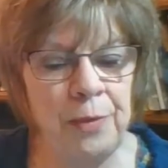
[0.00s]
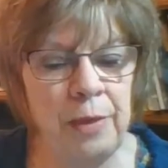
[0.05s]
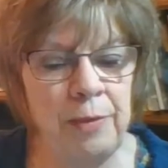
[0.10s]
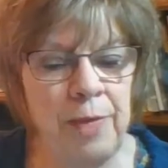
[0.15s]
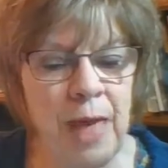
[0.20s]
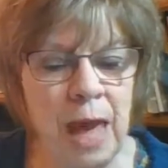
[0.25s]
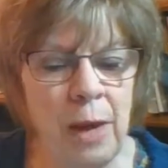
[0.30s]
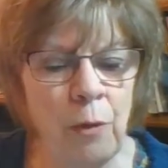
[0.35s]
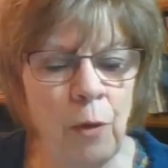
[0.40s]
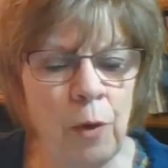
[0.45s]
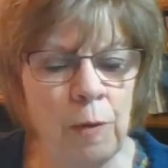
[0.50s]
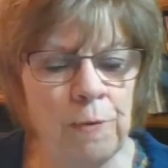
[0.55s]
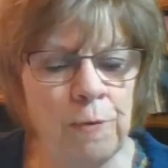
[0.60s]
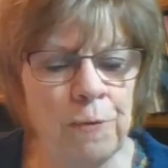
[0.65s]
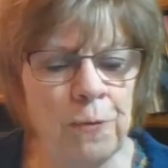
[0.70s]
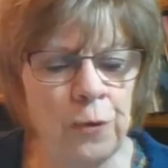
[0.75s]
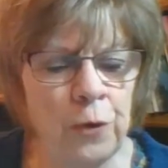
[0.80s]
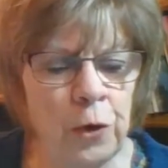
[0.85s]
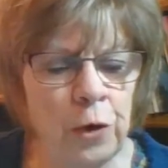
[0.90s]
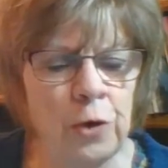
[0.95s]
they were
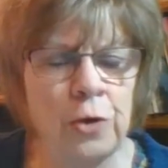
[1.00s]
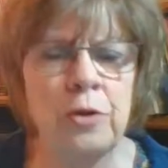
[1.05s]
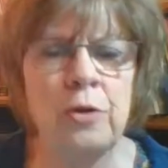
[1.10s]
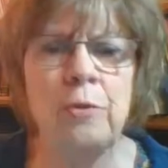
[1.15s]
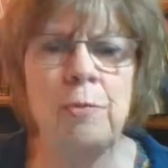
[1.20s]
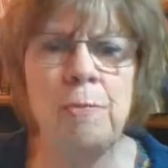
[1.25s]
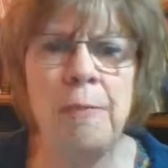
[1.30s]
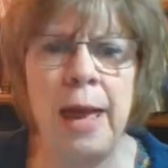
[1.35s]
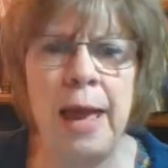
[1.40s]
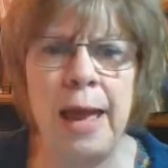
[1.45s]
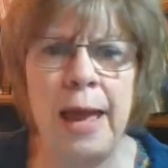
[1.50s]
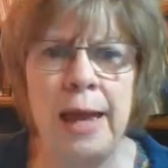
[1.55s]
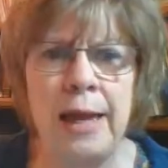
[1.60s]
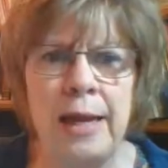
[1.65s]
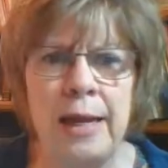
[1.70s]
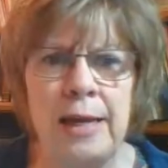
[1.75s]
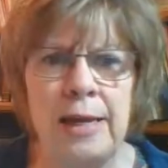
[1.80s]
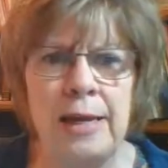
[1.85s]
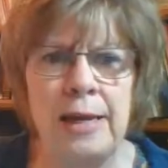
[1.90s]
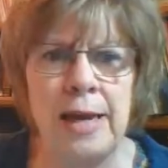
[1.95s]
first made
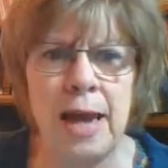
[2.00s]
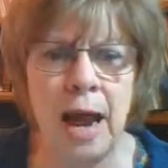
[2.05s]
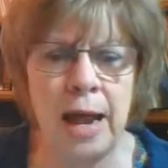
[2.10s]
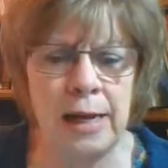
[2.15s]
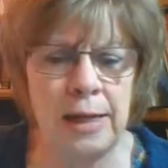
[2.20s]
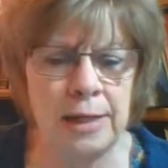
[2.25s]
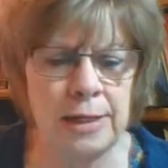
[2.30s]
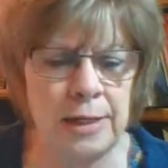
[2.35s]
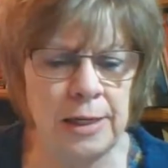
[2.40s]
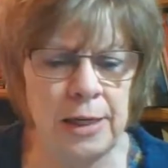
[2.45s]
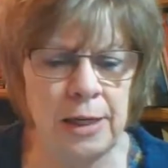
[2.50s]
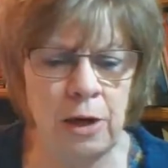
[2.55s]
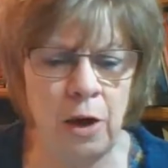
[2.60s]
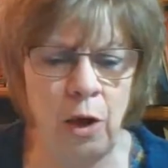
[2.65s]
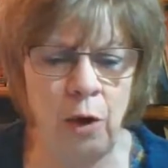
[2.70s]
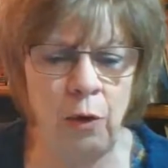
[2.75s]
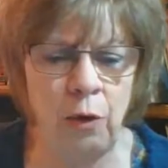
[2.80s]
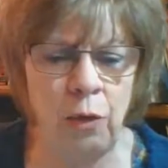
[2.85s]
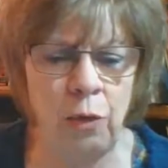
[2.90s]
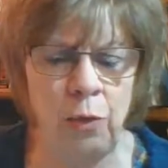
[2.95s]
in
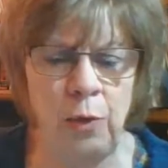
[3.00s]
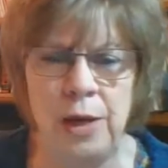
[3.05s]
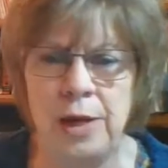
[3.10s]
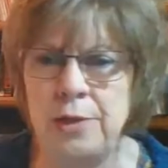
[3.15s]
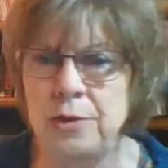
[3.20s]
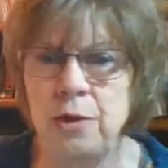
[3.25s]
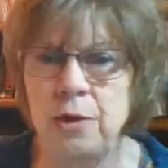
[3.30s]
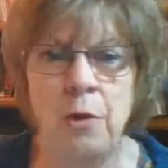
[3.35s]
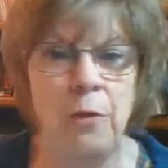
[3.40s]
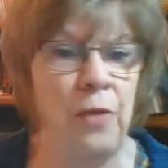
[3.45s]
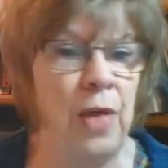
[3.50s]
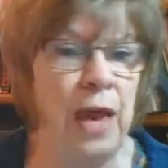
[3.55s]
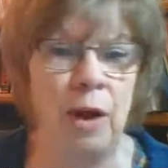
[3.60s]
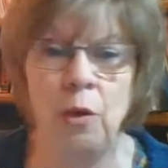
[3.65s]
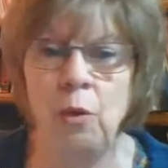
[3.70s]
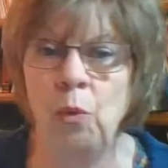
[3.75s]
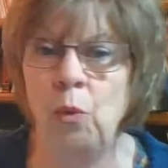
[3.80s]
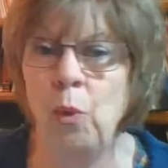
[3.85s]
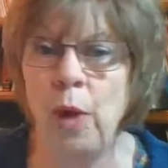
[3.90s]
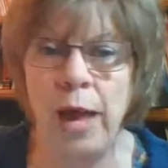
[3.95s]
1903, so they
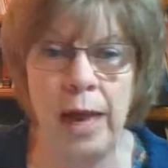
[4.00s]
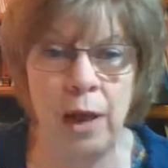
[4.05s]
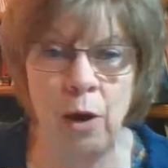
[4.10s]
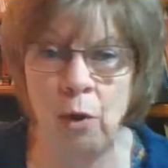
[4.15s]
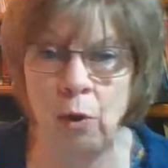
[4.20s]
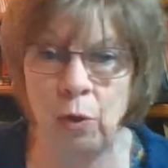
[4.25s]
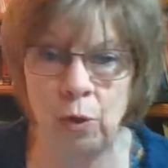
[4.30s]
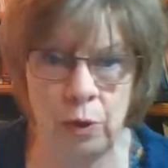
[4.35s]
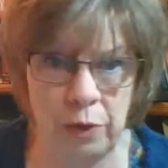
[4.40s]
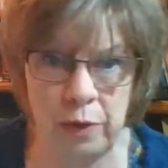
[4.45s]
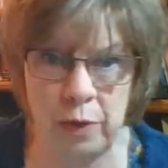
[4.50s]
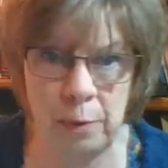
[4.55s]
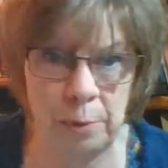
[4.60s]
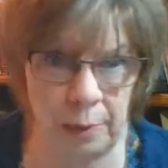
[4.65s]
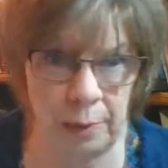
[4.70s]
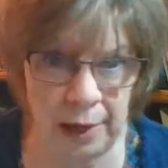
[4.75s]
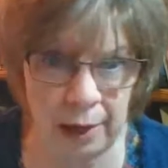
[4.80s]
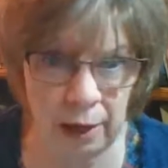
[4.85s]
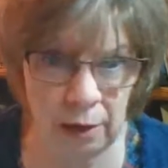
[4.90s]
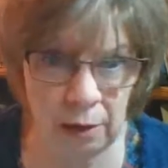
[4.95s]
are way older than
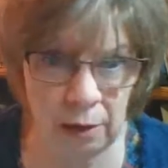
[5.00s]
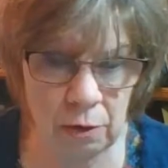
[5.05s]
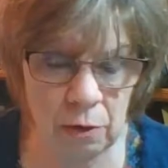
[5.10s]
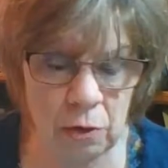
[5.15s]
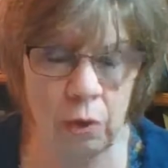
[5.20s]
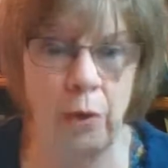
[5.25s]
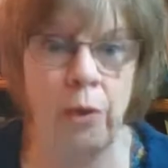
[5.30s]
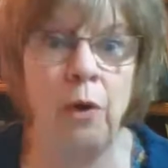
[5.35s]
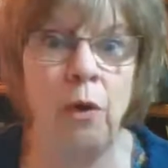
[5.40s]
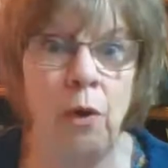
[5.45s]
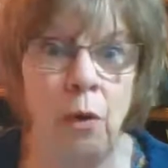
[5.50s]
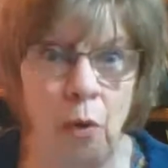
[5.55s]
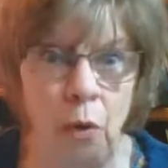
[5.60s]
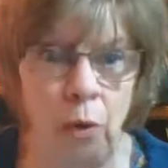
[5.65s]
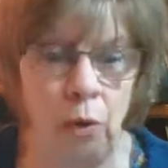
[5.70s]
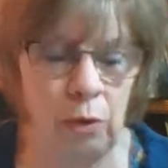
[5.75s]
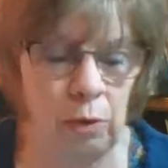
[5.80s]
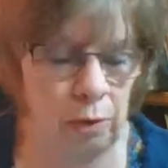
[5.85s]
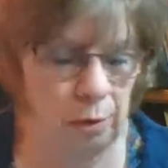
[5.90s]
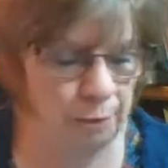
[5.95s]
me, so they're
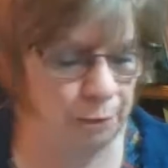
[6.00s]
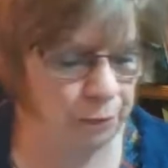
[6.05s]
old,